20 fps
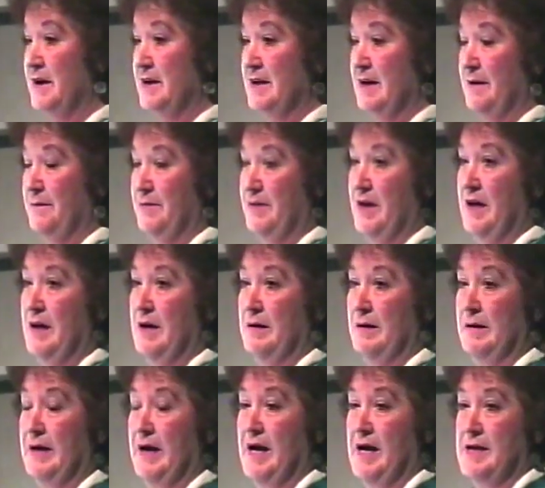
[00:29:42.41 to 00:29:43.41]
then picked up
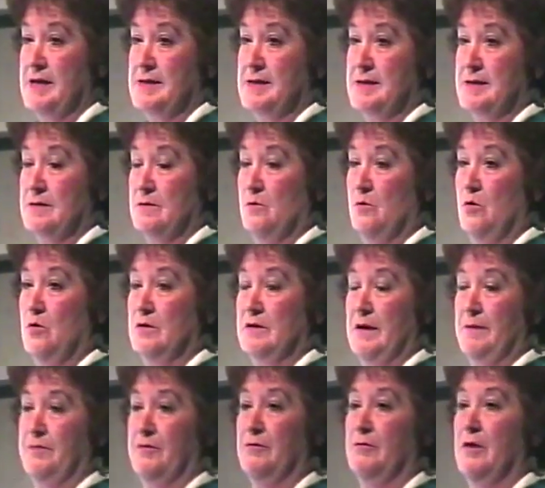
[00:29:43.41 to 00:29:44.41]
their cases and
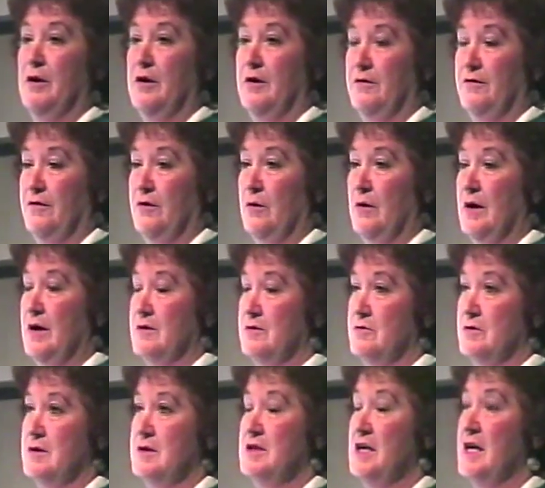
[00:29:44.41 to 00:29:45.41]
walked up the road a few
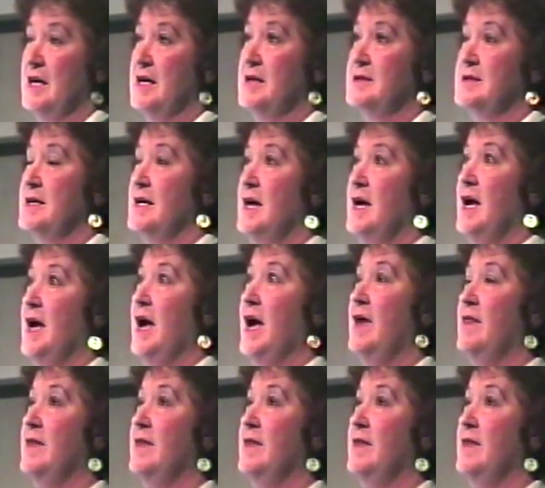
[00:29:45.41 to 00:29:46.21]
hundred yards,